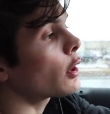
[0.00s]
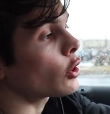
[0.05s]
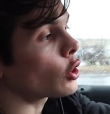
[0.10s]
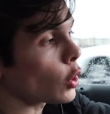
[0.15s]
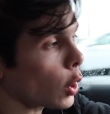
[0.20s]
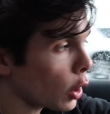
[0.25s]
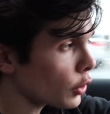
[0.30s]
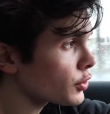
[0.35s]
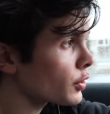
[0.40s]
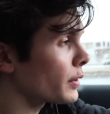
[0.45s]

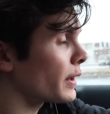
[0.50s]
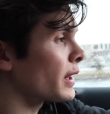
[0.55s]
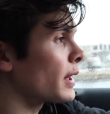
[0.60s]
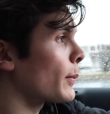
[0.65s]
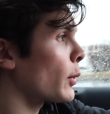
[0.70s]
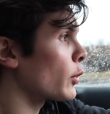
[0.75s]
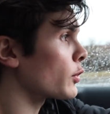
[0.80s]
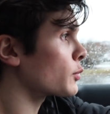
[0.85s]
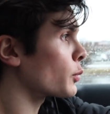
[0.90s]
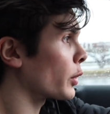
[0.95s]
you also need the
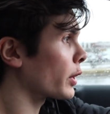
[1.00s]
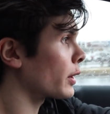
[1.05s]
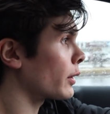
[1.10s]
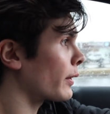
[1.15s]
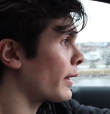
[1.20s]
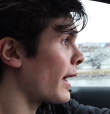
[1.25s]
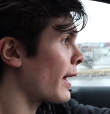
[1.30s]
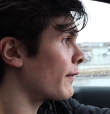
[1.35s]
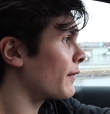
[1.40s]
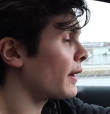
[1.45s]

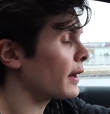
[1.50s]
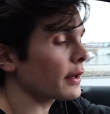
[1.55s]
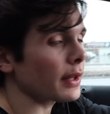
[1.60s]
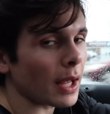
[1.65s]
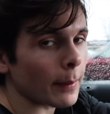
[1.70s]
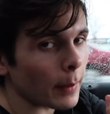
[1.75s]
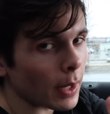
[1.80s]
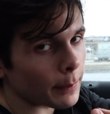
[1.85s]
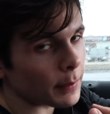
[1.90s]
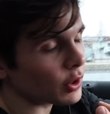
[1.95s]
post-workout caffeine.
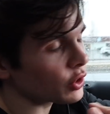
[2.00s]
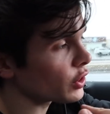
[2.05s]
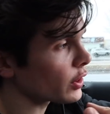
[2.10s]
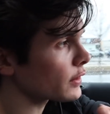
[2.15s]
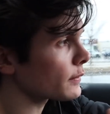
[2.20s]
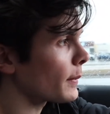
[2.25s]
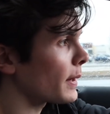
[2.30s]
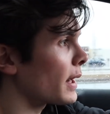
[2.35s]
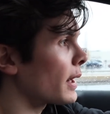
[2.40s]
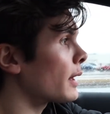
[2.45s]
That might be
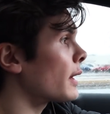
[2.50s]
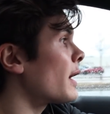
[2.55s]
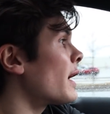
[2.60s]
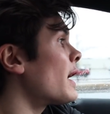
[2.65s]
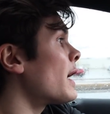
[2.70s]
just me.